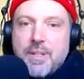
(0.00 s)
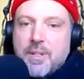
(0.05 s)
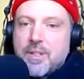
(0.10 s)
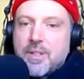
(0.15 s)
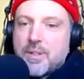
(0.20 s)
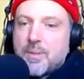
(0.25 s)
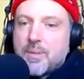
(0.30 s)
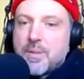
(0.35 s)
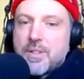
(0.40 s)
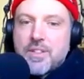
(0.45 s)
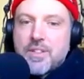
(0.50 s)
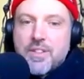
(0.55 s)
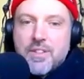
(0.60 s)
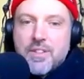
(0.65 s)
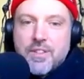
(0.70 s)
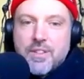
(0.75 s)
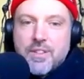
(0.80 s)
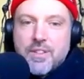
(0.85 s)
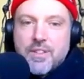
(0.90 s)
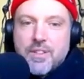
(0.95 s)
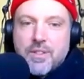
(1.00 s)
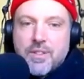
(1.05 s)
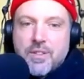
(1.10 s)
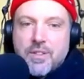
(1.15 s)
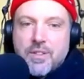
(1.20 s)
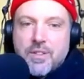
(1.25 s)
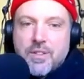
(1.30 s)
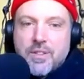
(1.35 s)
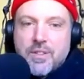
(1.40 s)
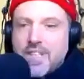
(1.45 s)
I'm here with
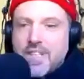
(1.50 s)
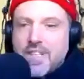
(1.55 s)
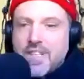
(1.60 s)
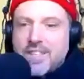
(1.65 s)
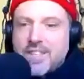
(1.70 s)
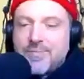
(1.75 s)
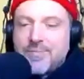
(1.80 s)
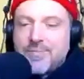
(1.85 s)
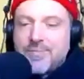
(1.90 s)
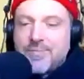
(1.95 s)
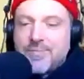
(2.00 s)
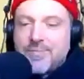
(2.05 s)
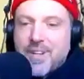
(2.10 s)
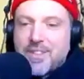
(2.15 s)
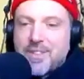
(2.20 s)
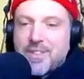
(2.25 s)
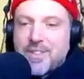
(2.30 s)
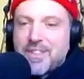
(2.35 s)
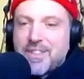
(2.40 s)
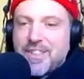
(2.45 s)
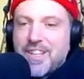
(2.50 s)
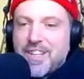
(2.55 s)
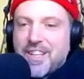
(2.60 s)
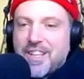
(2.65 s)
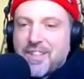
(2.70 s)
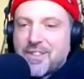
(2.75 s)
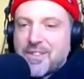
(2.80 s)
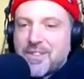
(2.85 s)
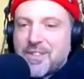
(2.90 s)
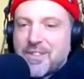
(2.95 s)
Guru Singh. How you doing
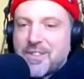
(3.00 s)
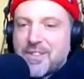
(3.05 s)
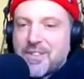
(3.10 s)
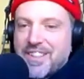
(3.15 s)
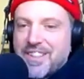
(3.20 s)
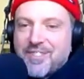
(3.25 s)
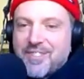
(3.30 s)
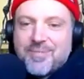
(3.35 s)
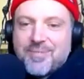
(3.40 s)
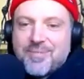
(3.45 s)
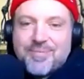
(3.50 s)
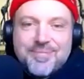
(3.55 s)
today, Guru Singh?